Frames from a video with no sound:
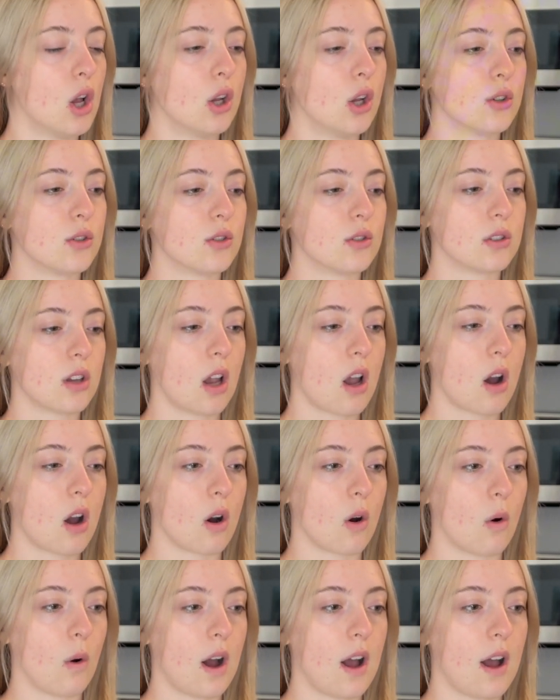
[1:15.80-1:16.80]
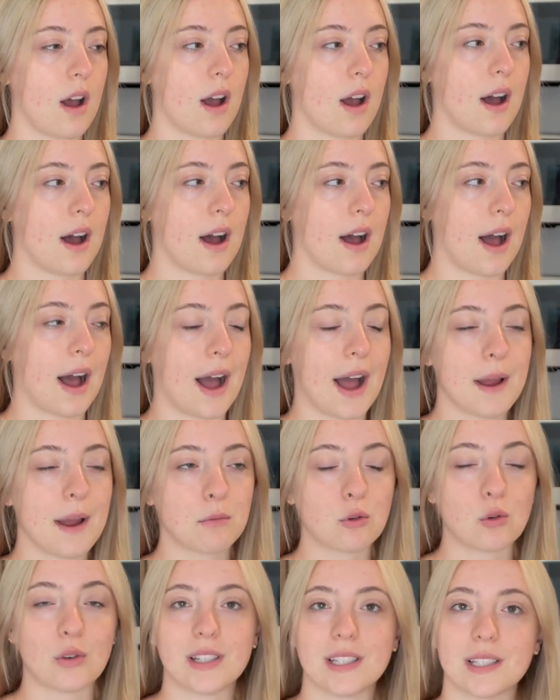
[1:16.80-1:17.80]
So I'm
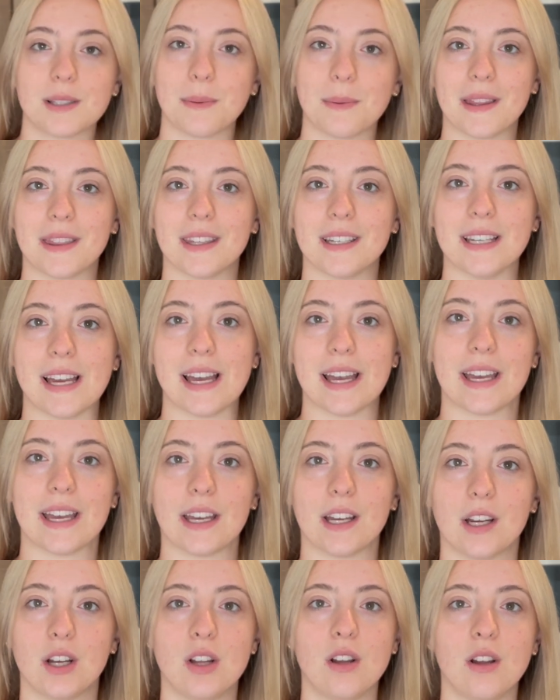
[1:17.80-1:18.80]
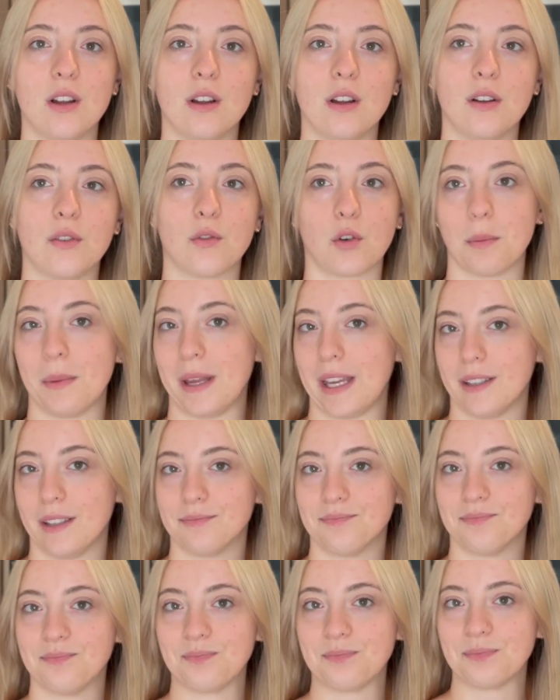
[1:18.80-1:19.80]
going to spend the day for me.
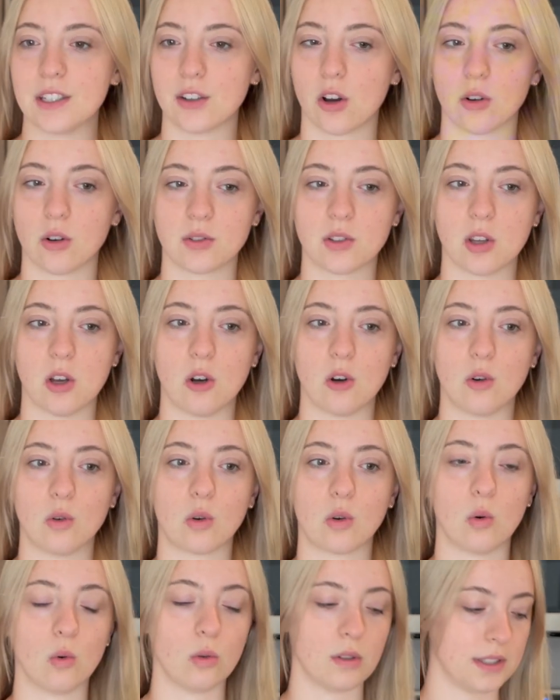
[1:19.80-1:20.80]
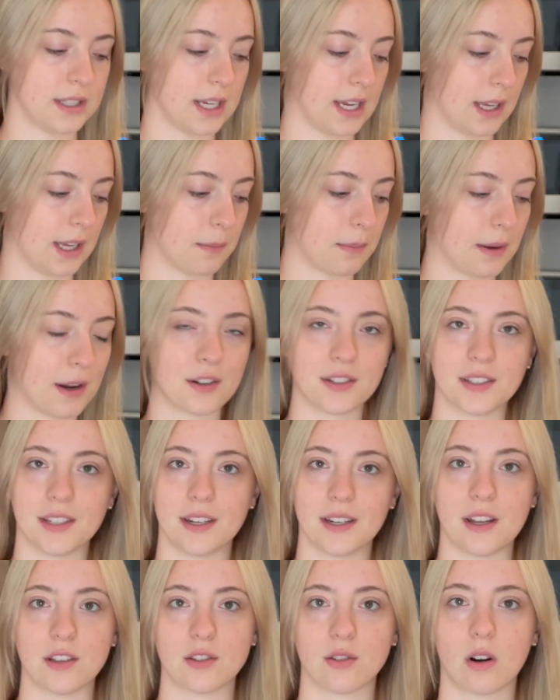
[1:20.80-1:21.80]
And also Cole is taking Paris
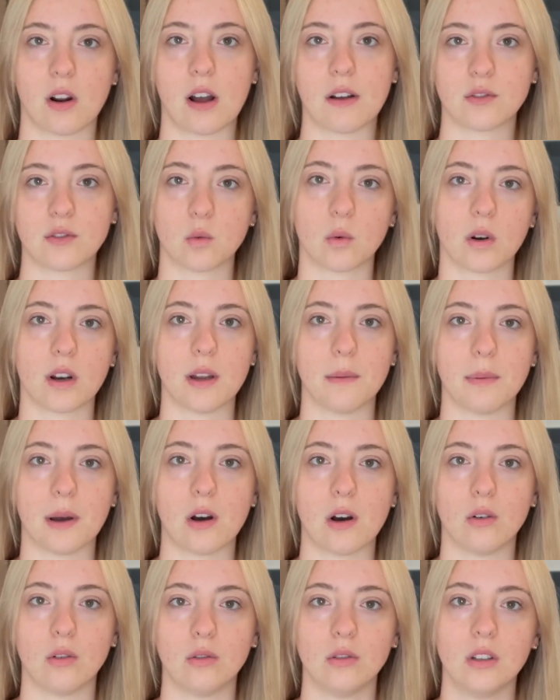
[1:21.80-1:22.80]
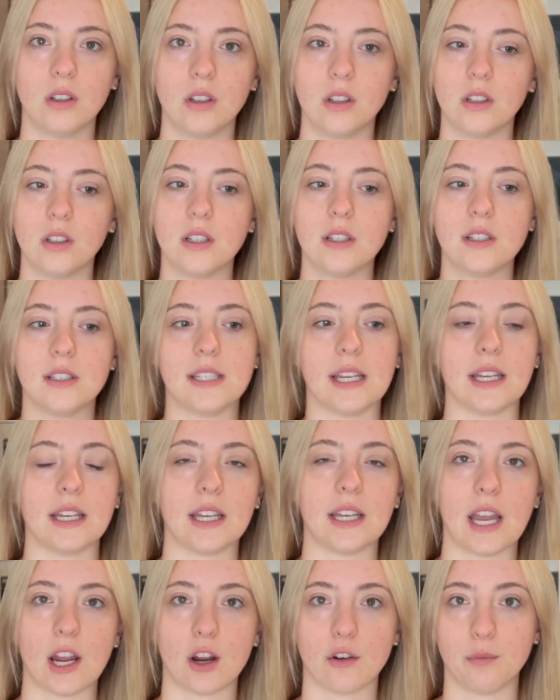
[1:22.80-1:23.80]
today, so I don't have to worry about taking
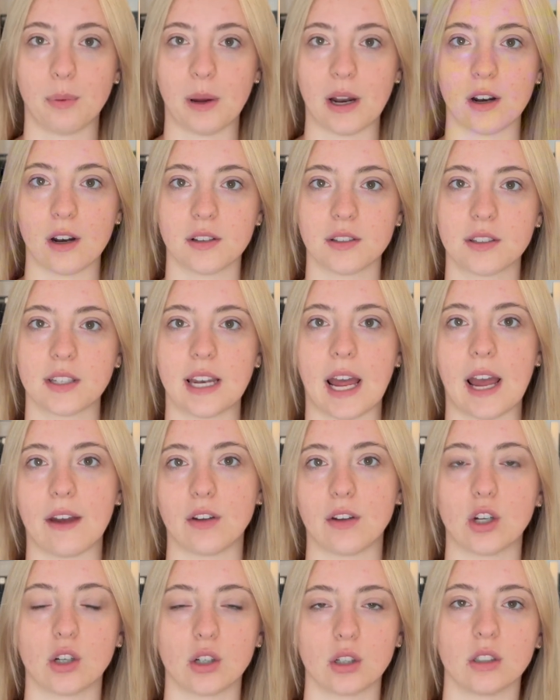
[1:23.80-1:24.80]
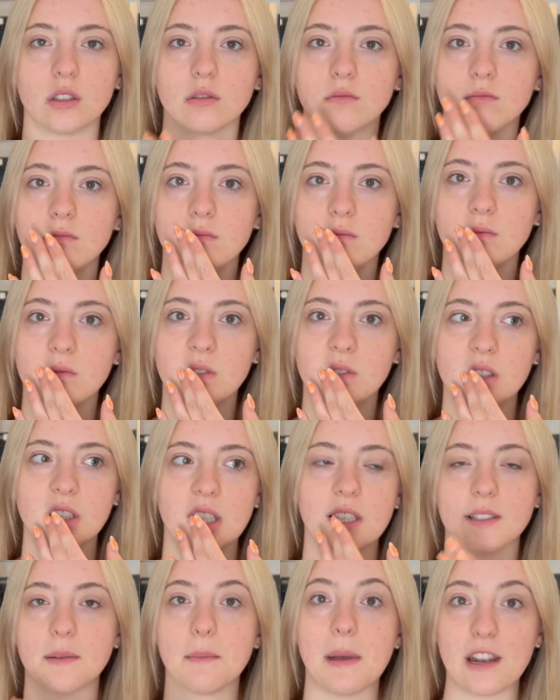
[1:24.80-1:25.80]
care of Paris and having her
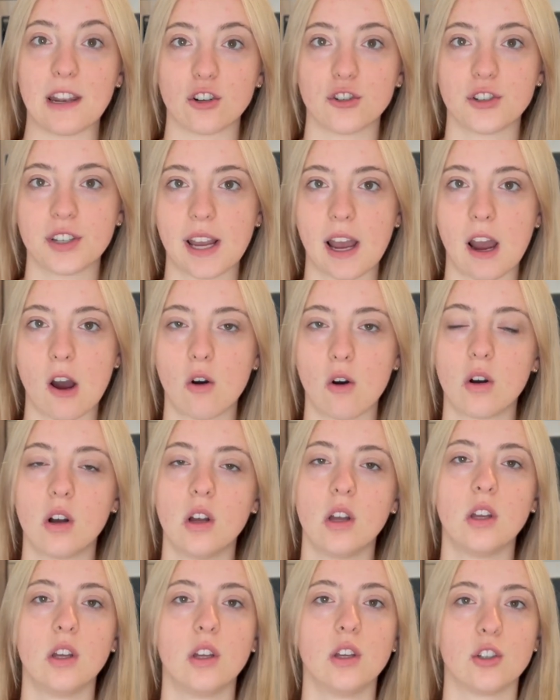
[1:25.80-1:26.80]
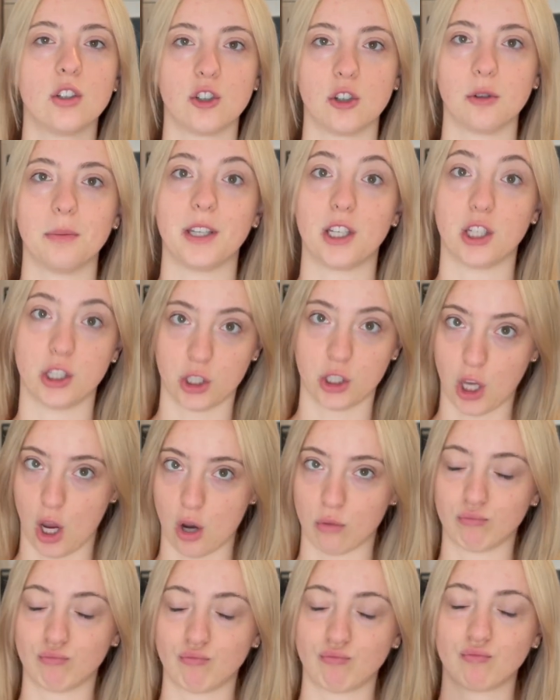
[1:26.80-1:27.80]
get some energy out. She'll be good to go.